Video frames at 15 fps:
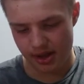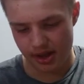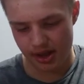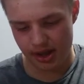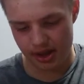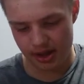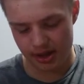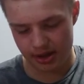
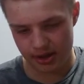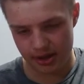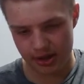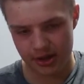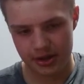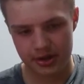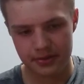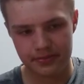And
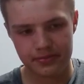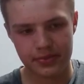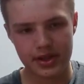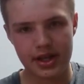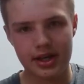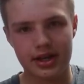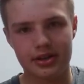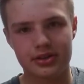
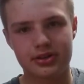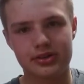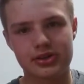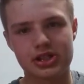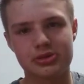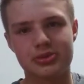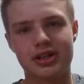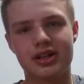yeah, those
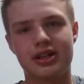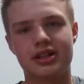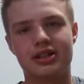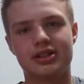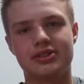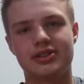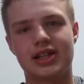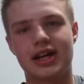are my
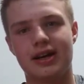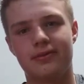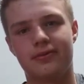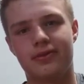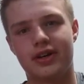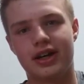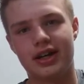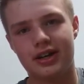top
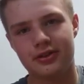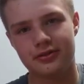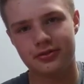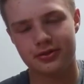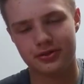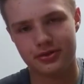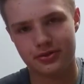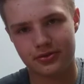5
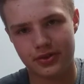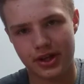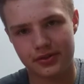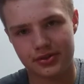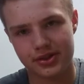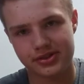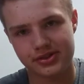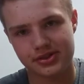
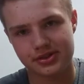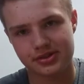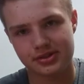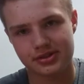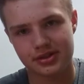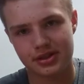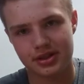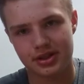favorites,
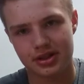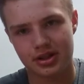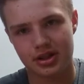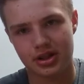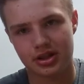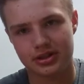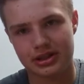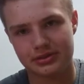
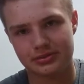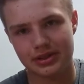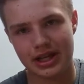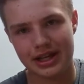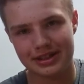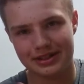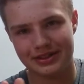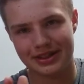or
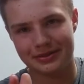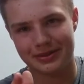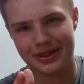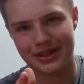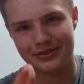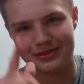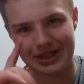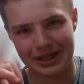not top
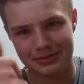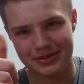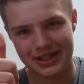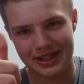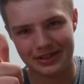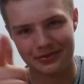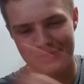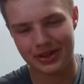5, top
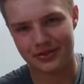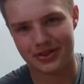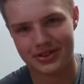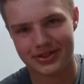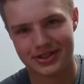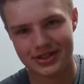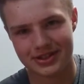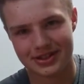10
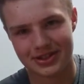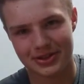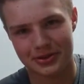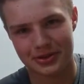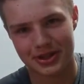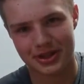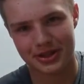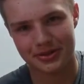favorites.
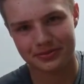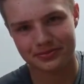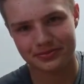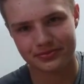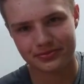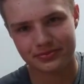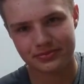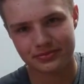So
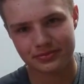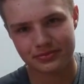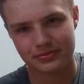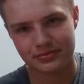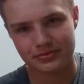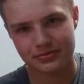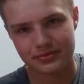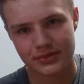
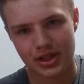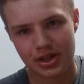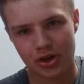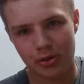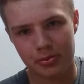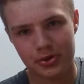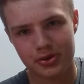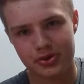
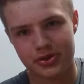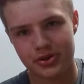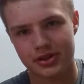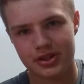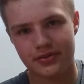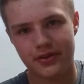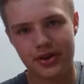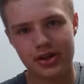hope you enjoyed
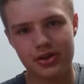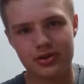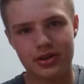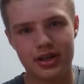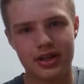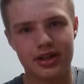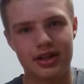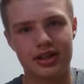this video,
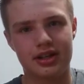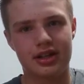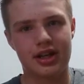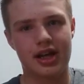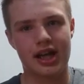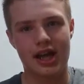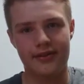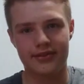and
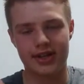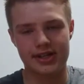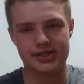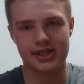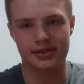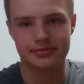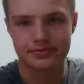have a nice day.